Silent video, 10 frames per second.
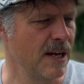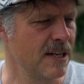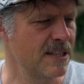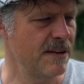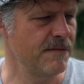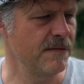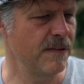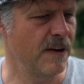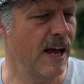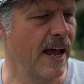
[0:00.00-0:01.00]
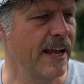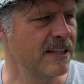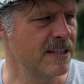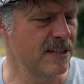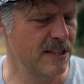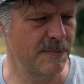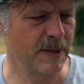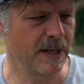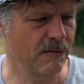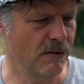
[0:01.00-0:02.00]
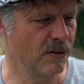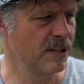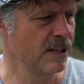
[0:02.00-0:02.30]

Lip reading: 7'8" spinning rod.